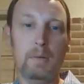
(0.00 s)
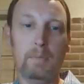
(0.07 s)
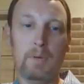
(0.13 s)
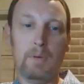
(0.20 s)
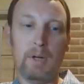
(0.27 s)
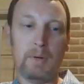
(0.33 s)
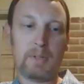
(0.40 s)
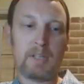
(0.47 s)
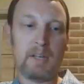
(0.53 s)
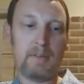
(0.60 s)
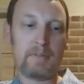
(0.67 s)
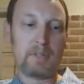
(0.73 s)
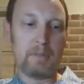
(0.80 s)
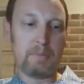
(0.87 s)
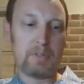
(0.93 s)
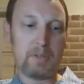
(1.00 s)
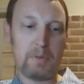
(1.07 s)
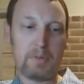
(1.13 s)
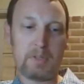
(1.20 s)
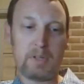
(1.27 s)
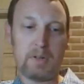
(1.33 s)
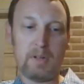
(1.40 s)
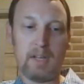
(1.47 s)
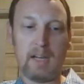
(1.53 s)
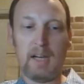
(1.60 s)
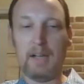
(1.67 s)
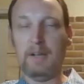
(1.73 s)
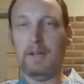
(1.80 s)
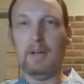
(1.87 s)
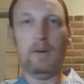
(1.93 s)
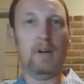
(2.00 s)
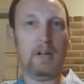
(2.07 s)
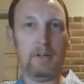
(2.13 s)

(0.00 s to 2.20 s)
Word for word: We always have some students that are like, I know I